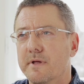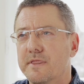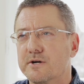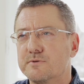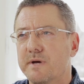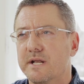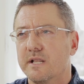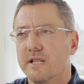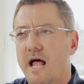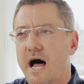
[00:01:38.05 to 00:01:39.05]
there's been a
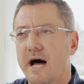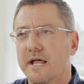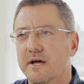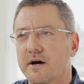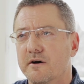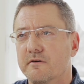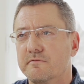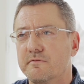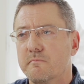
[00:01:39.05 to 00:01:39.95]
lot of